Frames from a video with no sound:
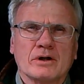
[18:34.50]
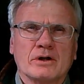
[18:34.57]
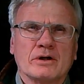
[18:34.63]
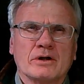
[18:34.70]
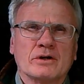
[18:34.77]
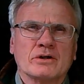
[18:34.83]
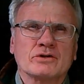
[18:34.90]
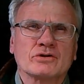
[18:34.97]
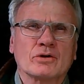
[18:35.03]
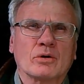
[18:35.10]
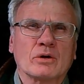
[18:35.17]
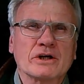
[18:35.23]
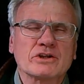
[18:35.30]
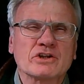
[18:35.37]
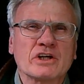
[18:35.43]
So
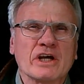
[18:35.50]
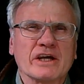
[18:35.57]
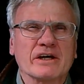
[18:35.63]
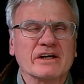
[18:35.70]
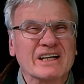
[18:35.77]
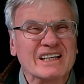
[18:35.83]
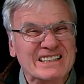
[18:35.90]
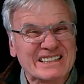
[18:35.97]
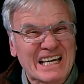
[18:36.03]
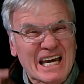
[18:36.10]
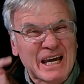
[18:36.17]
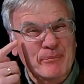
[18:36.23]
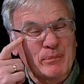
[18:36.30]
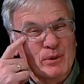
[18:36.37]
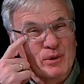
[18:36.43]
let's take an
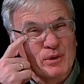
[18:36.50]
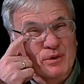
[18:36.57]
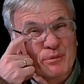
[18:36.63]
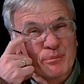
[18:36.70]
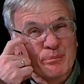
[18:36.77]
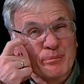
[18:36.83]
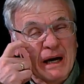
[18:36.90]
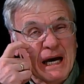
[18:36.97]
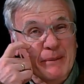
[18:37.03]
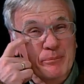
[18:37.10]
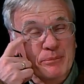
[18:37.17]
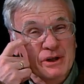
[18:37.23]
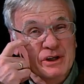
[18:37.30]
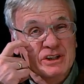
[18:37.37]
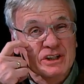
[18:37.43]
example map.
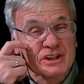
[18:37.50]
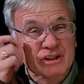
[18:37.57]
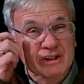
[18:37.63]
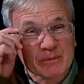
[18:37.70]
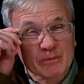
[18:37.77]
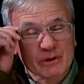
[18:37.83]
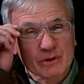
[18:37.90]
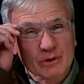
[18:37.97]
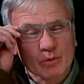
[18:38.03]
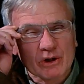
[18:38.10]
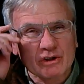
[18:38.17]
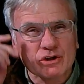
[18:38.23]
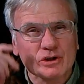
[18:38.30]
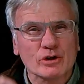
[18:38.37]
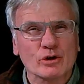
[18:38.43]
This is similar to
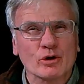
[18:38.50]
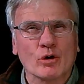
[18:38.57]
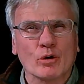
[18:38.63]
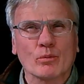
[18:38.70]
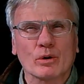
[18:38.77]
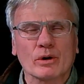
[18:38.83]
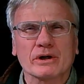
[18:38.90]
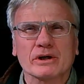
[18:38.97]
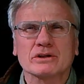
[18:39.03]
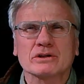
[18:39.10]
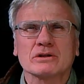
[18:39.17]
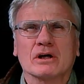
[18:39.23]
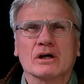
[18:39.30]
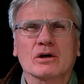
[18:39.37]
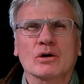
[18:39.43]
what's in your homework. It's
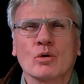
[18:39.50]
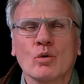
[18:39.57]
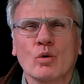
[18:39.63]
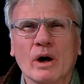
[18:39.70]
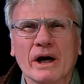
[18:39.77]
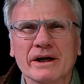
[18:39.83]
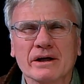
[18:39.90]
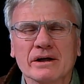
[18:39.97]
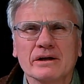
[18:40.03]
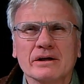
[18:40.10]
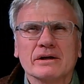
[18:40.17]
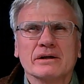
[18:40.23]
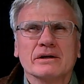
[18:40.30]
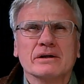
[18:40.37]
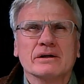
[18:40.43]
not quite
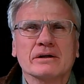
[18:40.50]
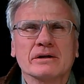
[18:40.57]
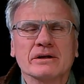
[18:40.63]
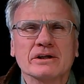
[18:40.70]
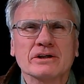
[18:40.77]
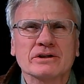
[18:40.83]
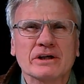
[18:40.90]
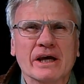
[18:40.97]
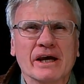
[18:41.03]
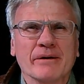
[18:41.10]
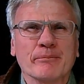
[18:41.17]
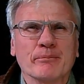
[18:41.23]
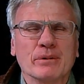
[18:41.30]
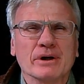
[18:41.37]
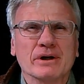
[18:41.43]
the
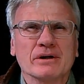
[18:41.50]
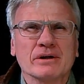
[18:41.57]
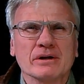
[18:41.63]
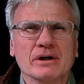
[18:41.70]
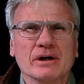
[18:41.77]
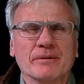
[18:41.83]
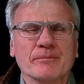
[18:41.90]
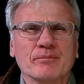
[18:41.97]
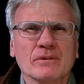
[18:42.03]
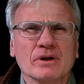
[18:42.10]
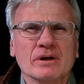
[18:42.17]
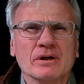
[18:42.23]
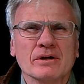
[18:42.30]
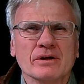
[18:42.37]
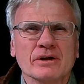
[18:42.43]
same, but
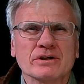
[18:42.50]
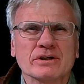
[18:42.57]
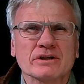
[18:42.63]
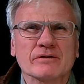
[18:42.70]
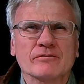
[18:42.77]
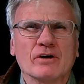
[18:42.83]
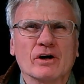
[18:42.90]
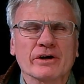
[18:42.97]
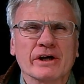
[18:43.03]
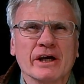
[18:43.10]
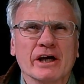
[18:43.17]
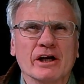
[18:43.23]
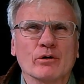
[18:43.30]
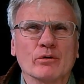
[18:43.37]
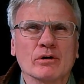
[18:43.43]
this is a
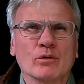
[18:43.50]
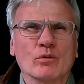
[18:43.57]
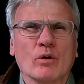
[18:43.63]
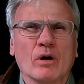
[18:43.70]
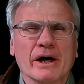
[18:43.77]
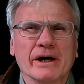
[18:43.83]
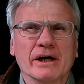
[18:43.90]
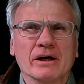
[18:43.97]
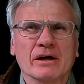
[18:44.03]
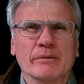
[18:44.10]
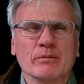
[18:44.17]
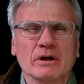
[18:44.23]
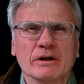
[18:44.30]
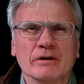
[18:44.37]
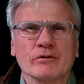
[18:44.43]
volcano in Hawaii, and I
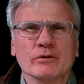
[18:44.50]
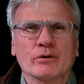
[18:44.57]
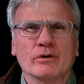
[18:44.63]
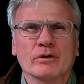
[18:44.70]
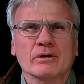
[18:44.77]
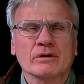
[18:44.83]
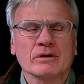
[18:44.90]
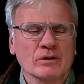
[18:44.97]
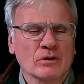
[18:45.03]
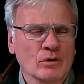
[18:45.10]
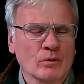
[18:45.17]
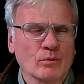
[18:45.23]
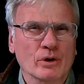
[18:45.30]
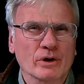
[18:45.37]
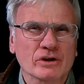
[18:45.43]
believe your
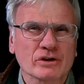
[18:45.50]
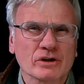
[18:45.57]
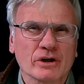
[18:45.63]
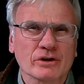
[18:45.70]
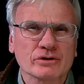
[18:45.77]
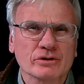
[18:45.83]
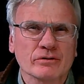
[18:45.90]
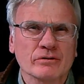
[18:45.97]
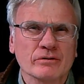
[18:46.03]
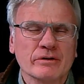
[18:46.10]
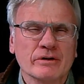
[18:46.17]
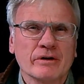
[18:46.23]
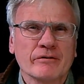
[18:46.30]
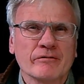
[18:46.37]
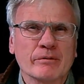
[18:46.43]
homework is also
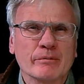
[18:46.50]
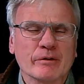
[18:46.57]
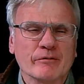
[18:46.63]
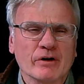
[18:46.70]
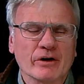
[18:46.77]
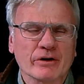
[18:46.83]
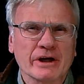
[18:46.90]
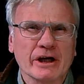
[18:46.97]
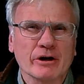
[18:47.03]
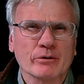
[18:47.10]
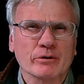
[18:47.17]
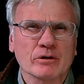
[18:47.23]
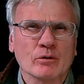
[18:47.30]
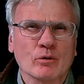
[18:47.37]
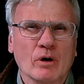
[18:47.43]
from a volcano in
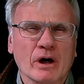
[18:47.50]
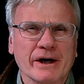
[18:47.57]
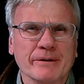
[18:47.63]
Hawaii.